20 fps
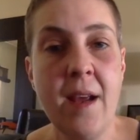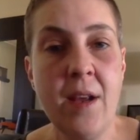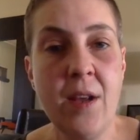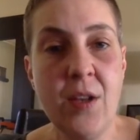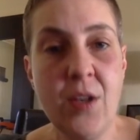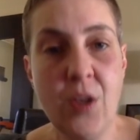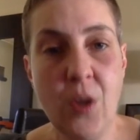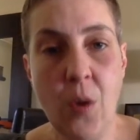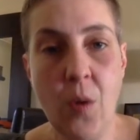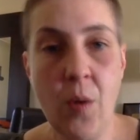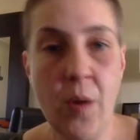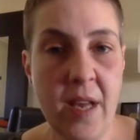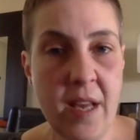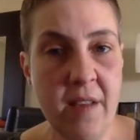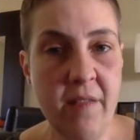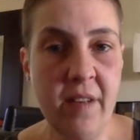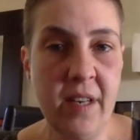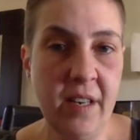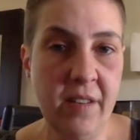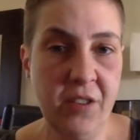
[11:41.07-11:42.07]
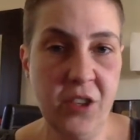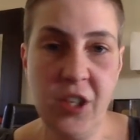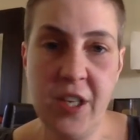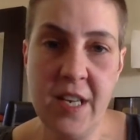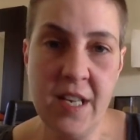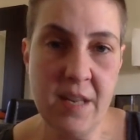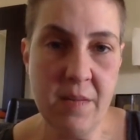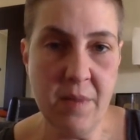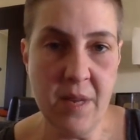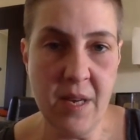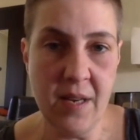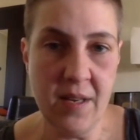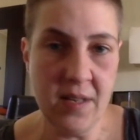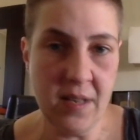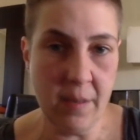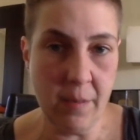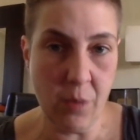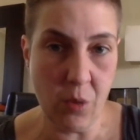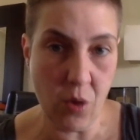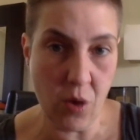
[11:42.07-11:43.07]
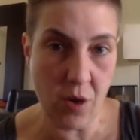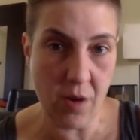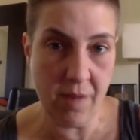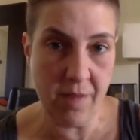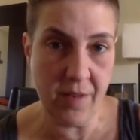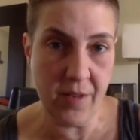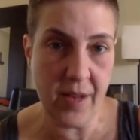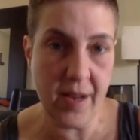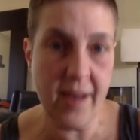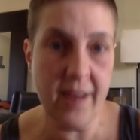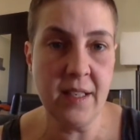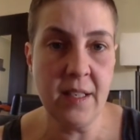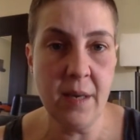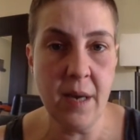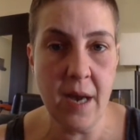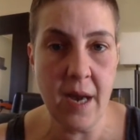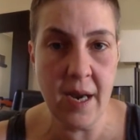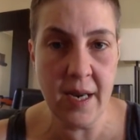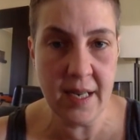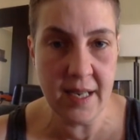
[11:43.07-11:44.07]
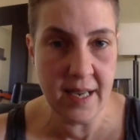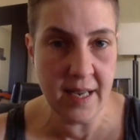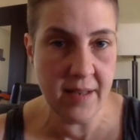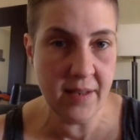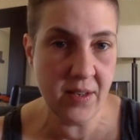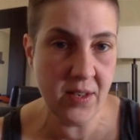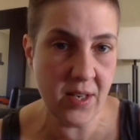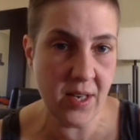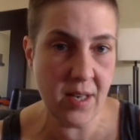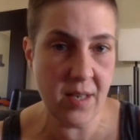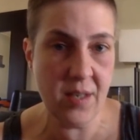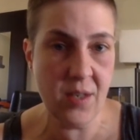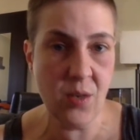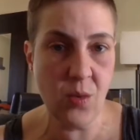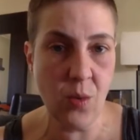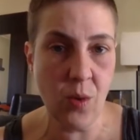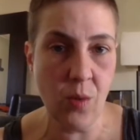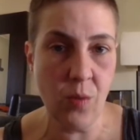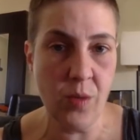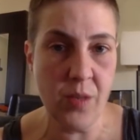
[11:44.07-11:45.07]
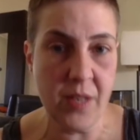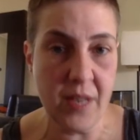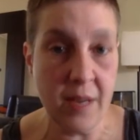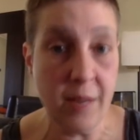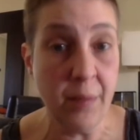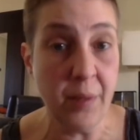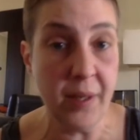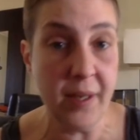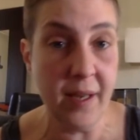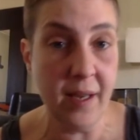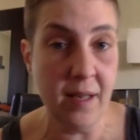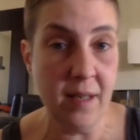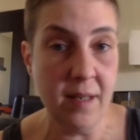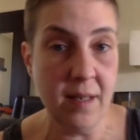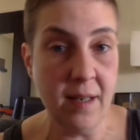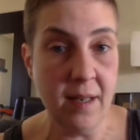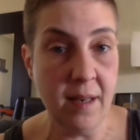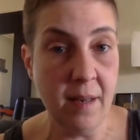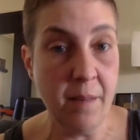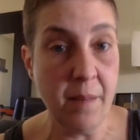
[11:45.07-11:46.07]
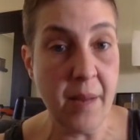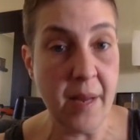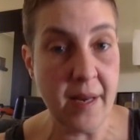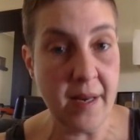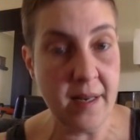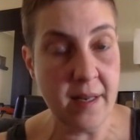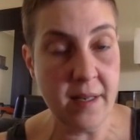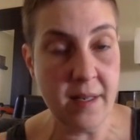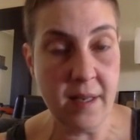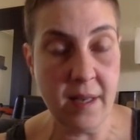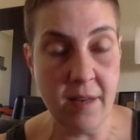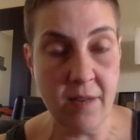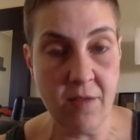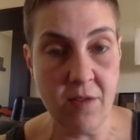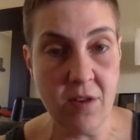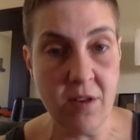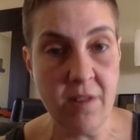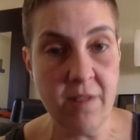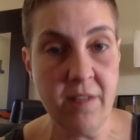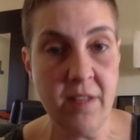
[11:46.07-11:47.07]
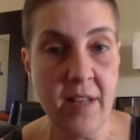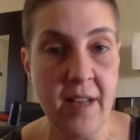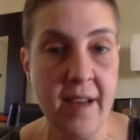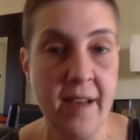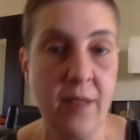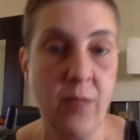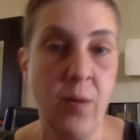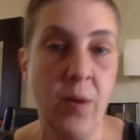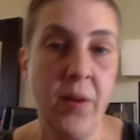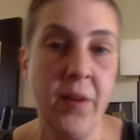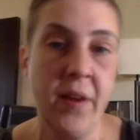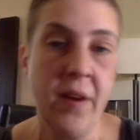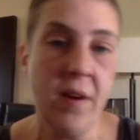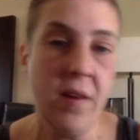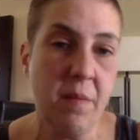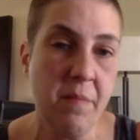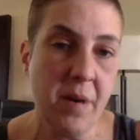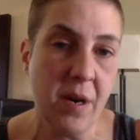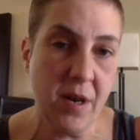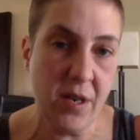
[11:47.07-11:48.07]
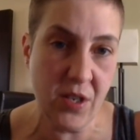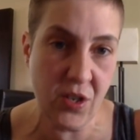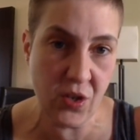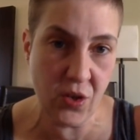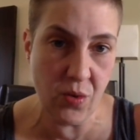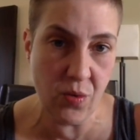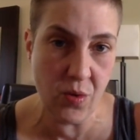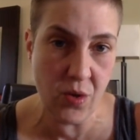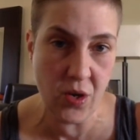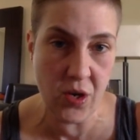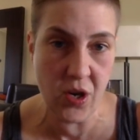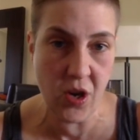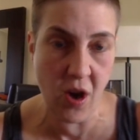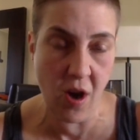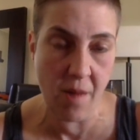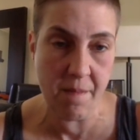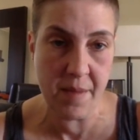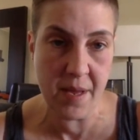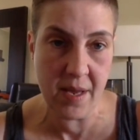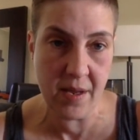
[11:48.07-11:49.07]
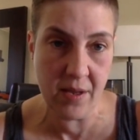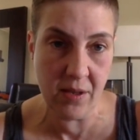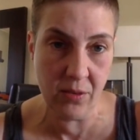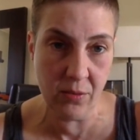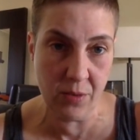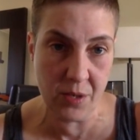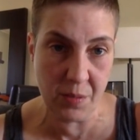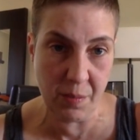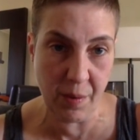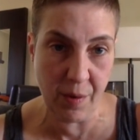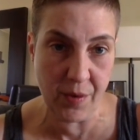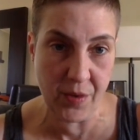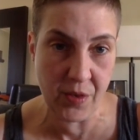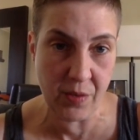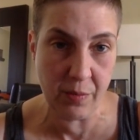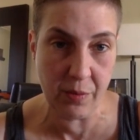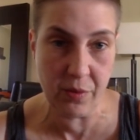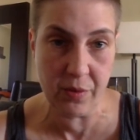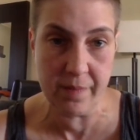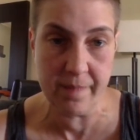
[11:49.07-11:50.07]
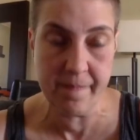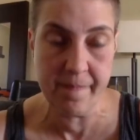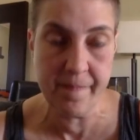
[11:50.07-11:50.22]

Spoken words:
So even if she committed some wrongful act against us or was implicated in abetting said wrongful act while there, the Mary Sue could not be held responsible.